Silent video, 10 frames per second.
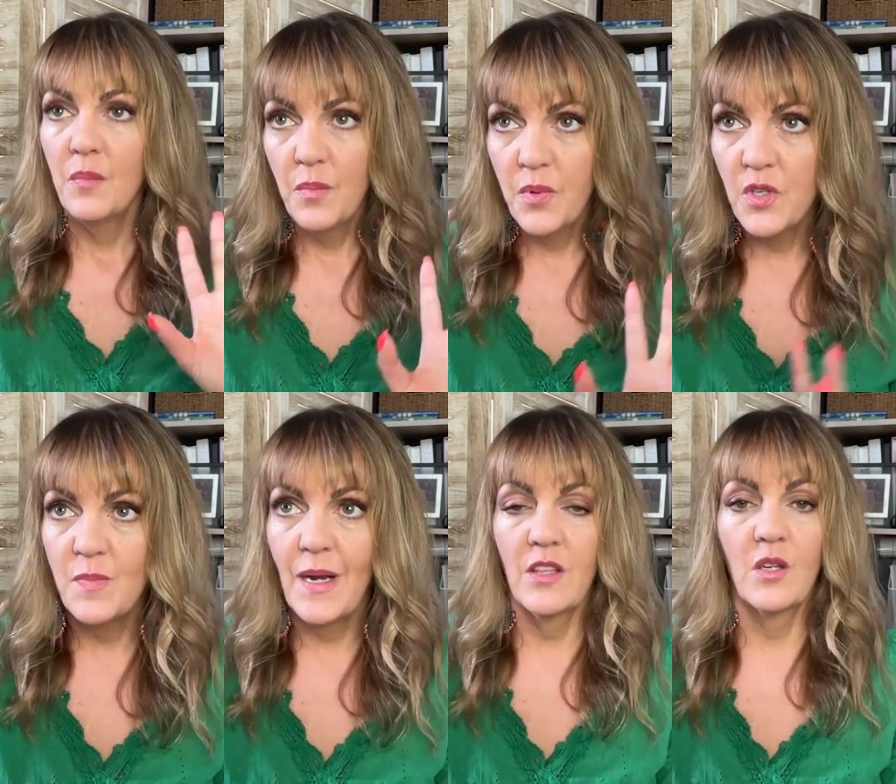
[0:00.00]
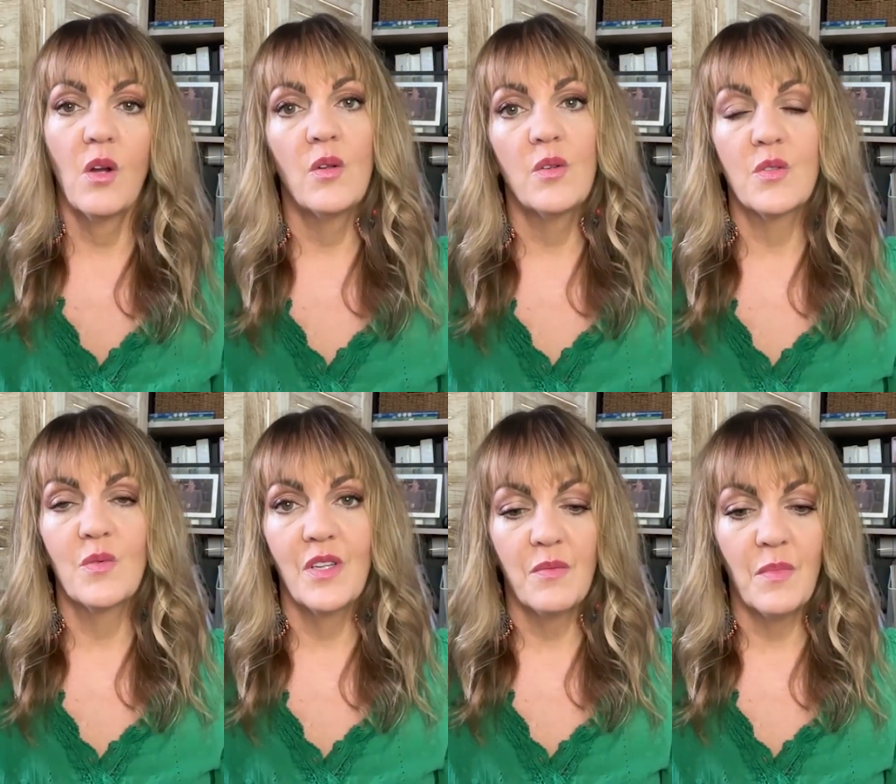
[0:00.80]
push back the calls
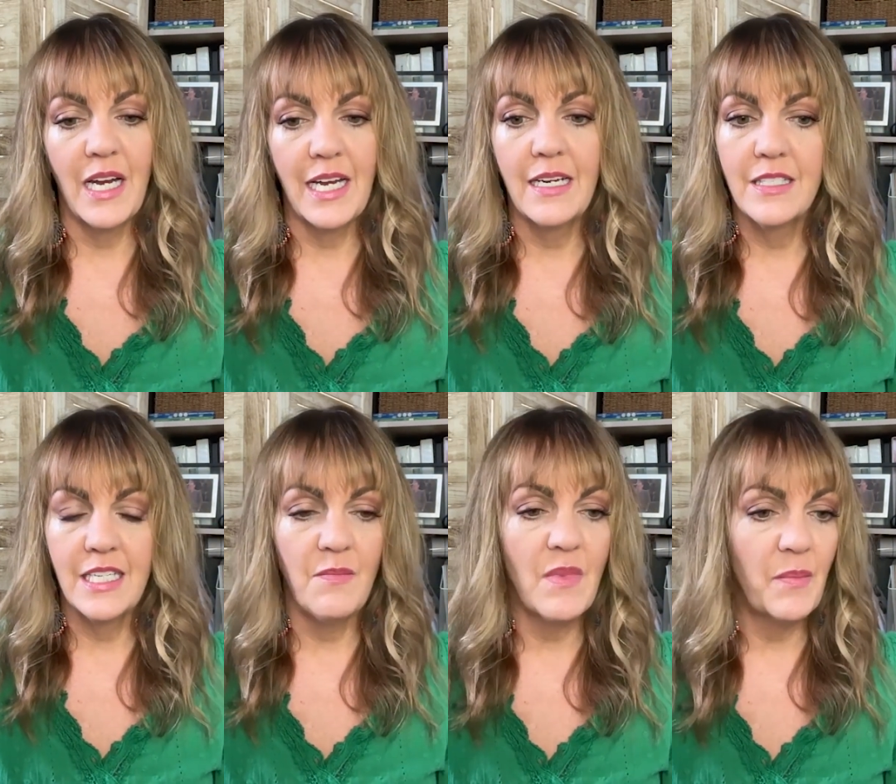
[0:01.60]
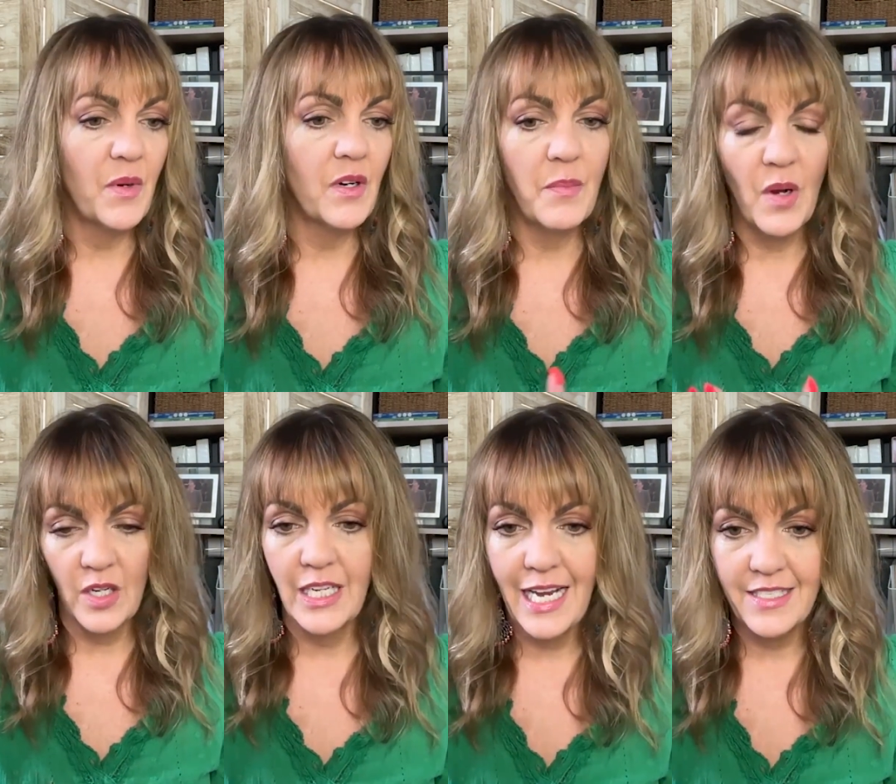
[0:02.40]
with my team member in a
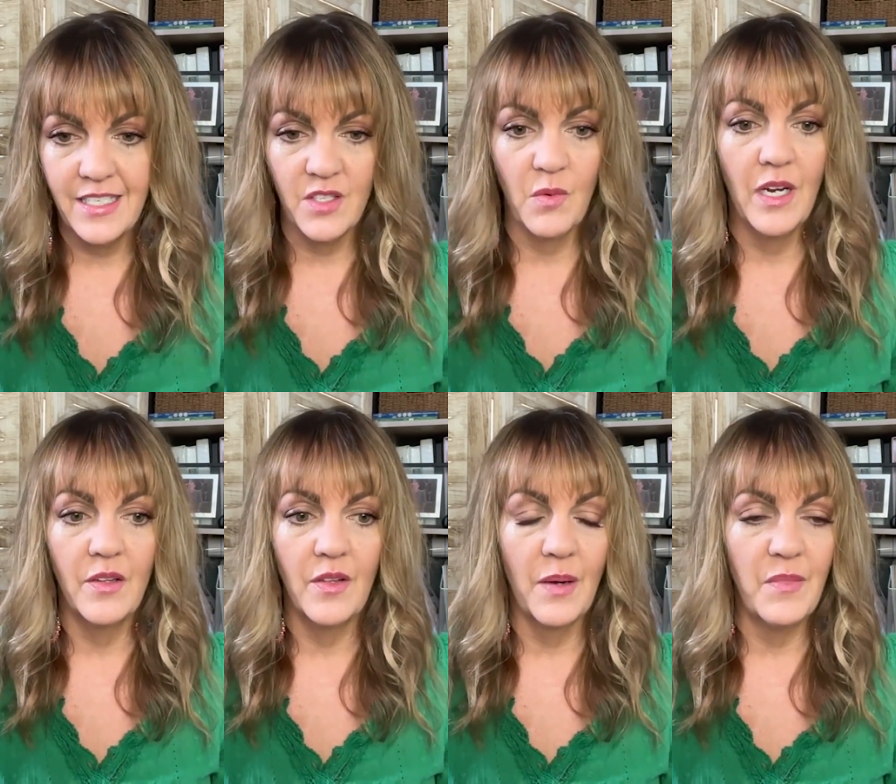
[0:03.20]
podcast as well. I'm